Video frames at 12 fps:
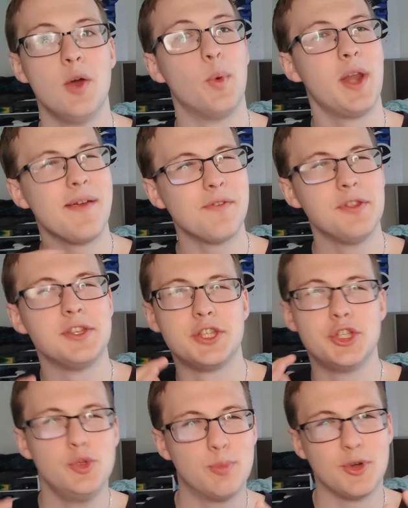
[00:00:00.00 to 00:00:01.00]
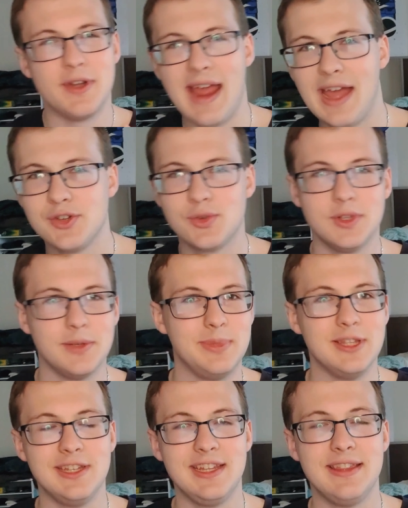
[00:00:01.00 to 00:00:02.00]
whatever the supernatural
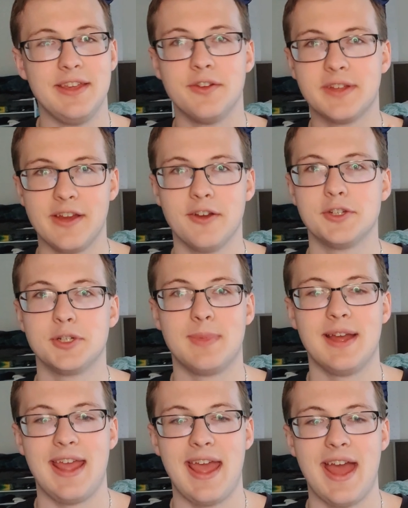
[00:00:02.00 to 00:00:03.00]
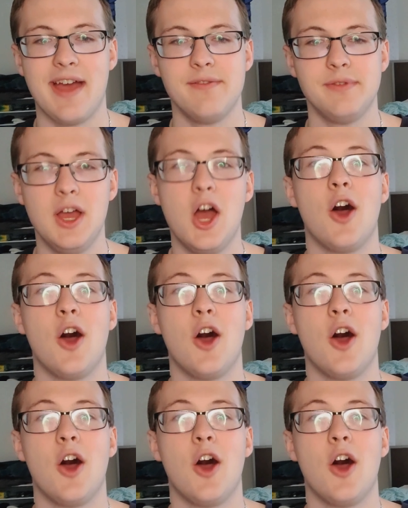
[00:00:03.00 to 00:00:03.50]
ability that your character might have,